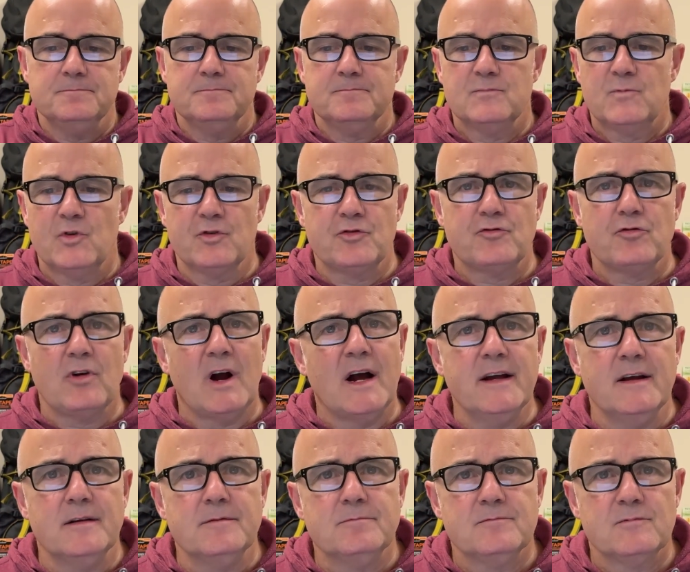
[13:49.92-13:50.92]
just try
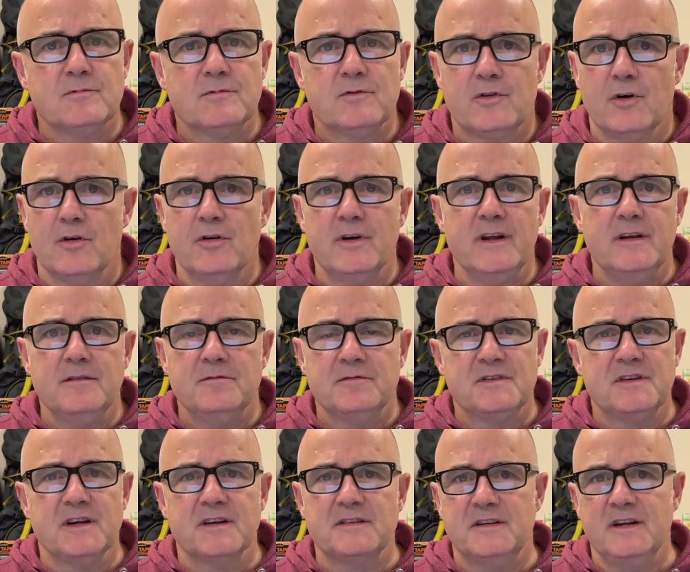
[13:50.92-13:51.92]
it. 30,
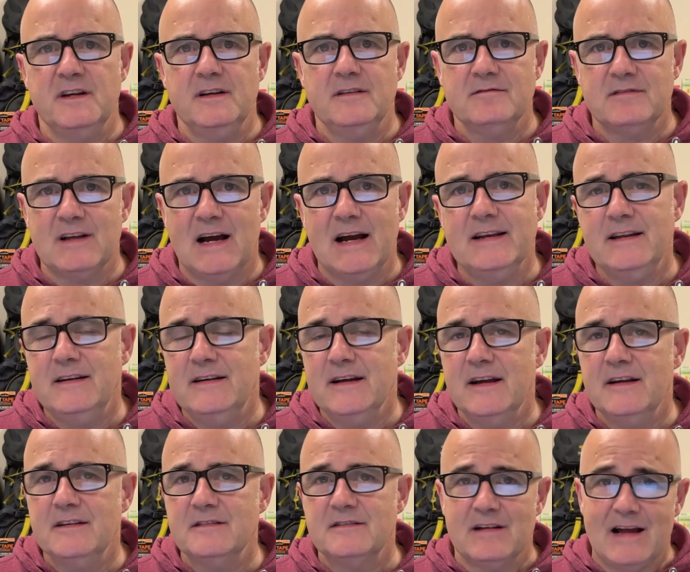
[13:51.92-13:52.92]
60, 90
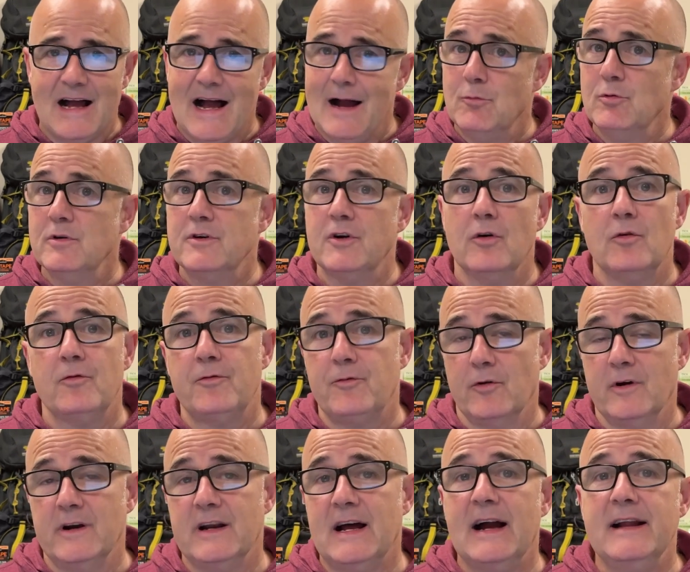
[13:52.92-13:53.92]
days. I would go for
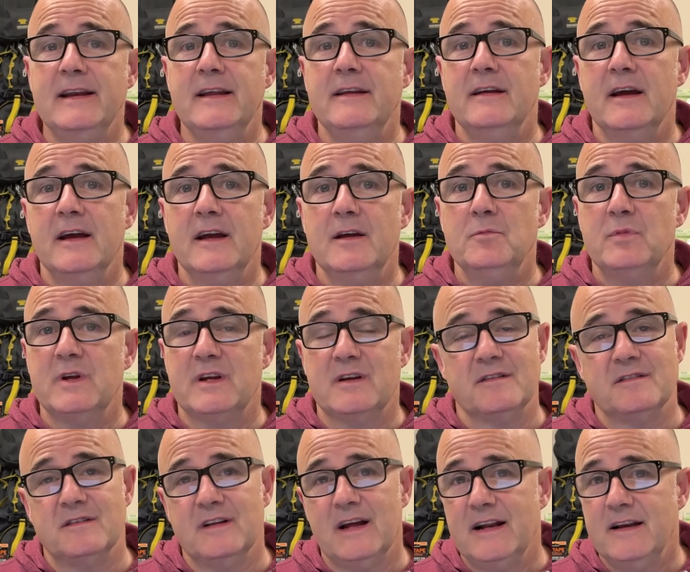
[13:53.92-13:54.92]
a 90-day
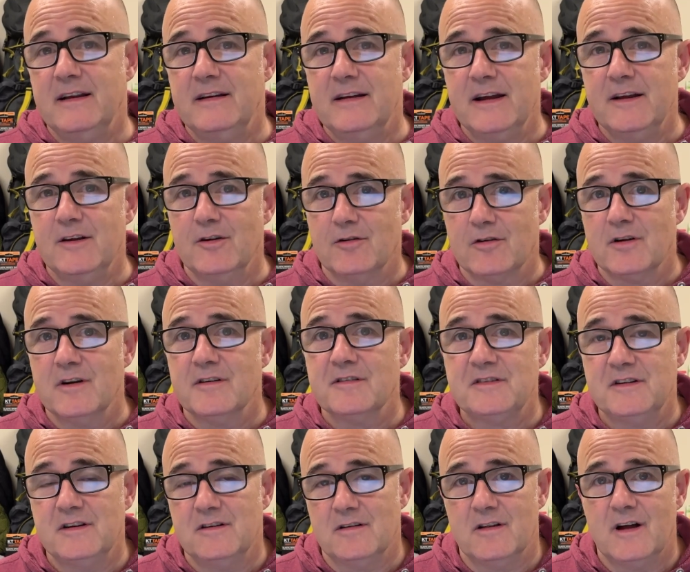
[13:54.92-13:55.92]
because 90-day, you're going to
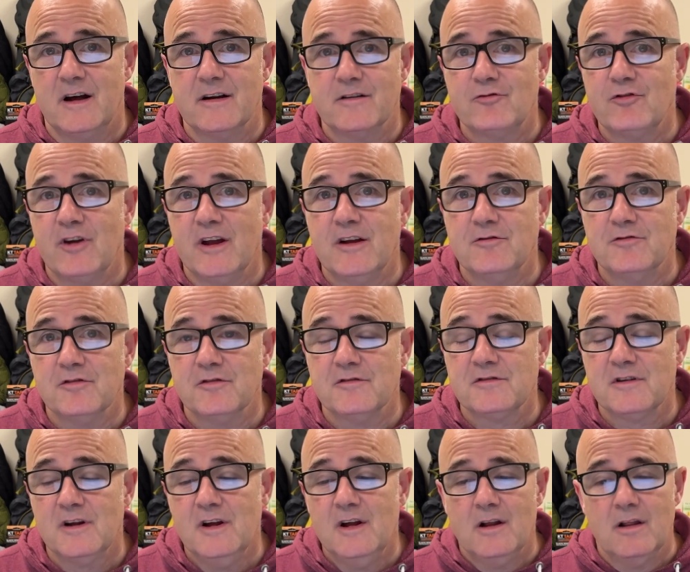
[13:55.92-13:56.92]
see a lot of changes.
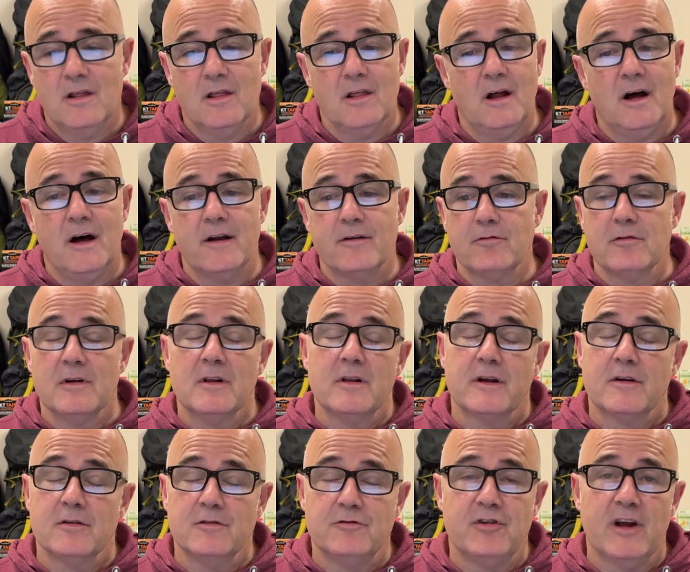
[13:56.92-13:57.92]
A lot of really
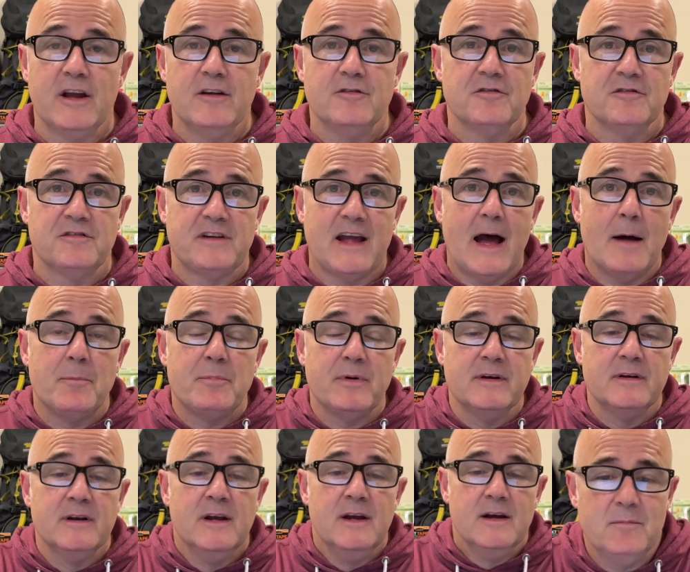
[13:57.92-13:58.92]
good changes
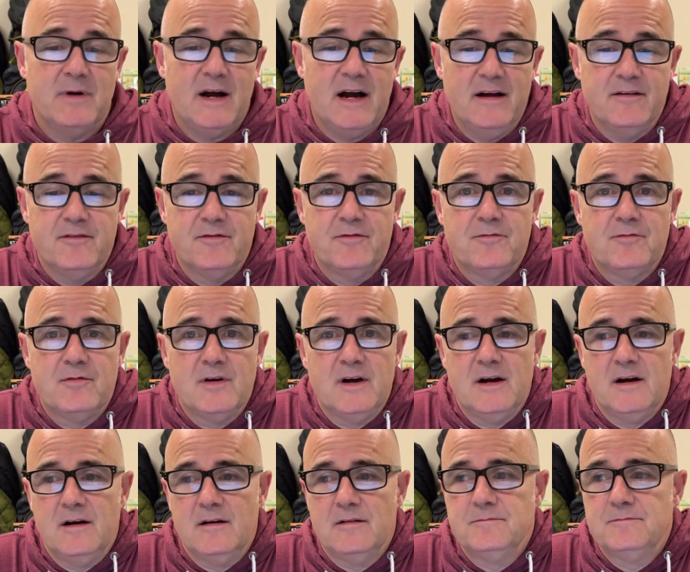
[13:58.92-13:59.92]
happen. I've
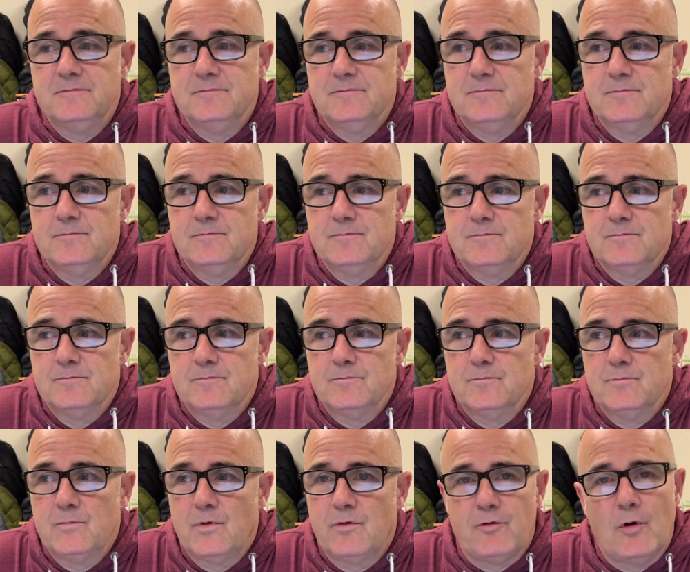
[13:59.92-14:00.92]

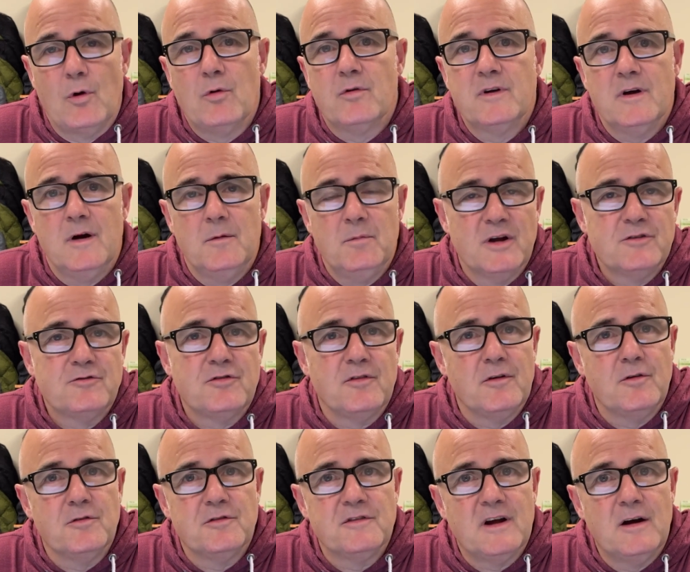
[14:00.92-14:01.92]
thrown a bunch of
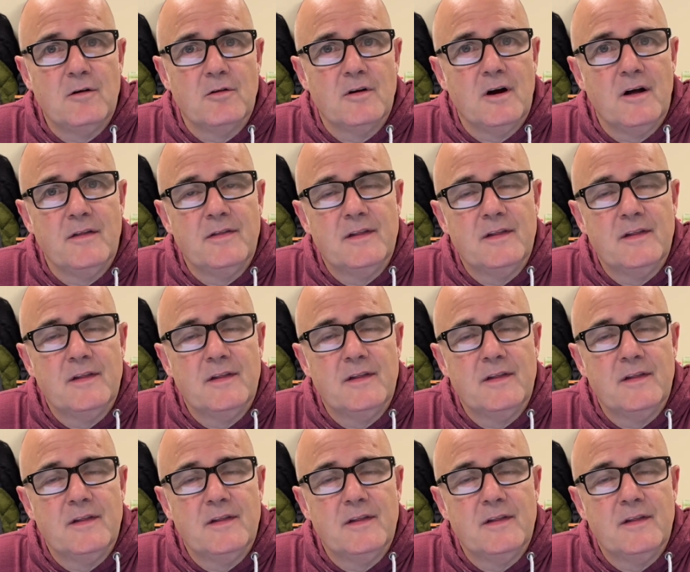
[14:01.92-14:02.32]
those out on